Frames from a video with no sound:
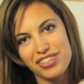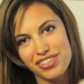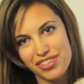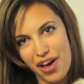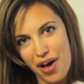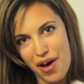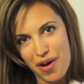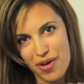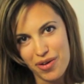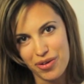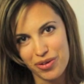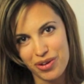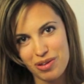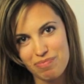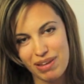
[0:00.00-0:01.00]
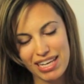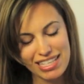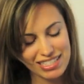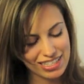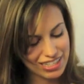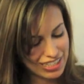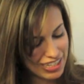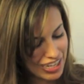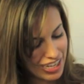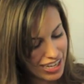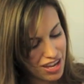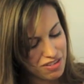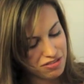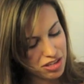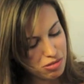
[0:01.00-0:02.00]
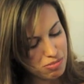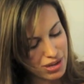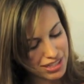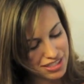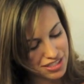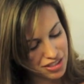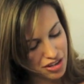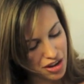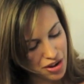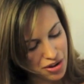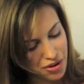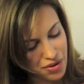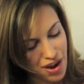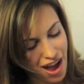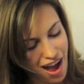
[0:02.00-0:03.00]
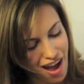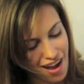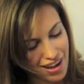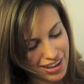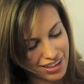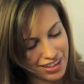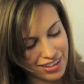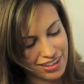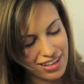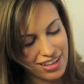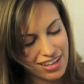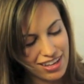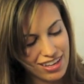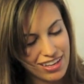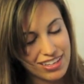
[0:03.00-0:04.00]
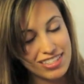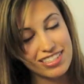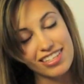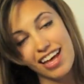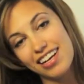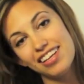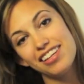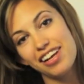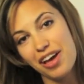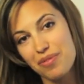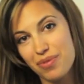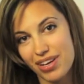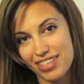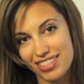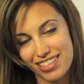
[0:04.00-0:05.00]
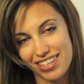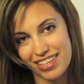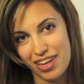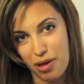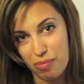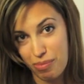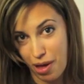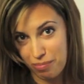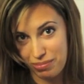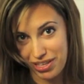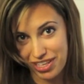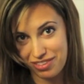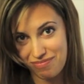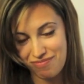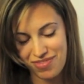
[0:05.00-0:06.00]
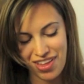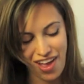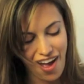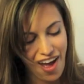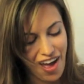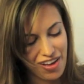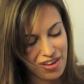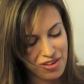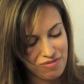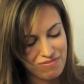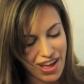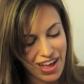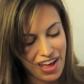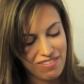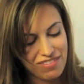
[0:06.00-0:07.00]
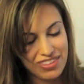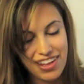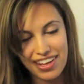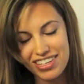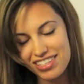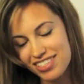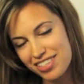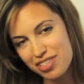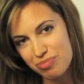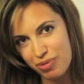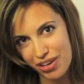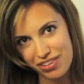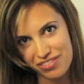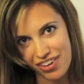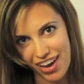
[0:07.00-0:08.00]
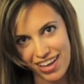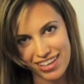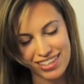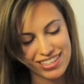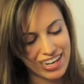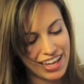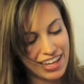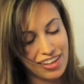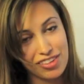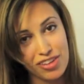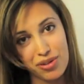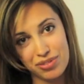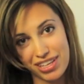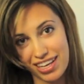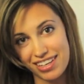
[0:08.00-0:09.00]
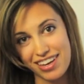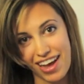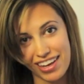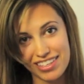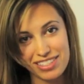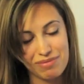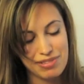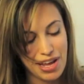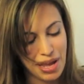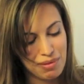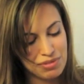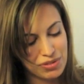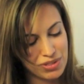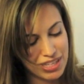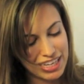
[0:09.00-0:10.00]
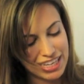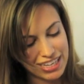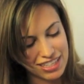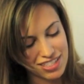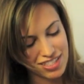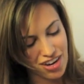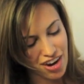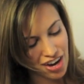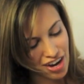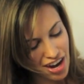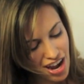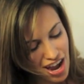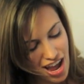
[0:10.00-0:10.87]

So basically, a few months ago, I decided that I wanted a puppy. I have a long-distance boyfriend, and I get lonely at night sometimes when the kids are